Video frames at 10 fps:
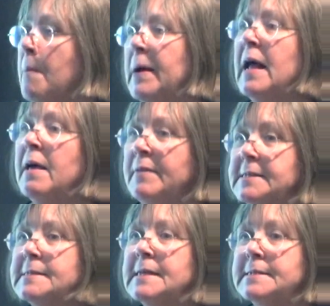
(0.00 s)
But
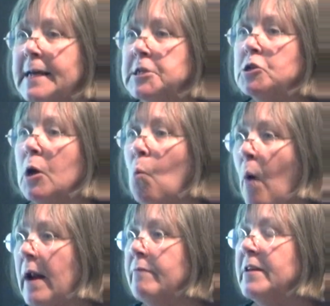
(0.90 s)
this is essentially
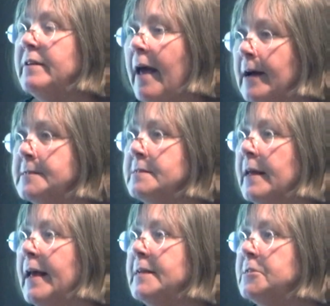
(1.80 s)
one of the tests
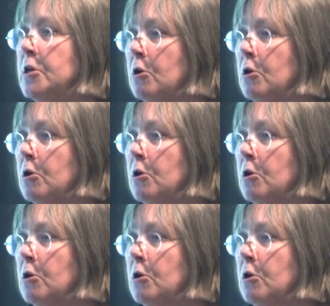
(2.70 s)
that gets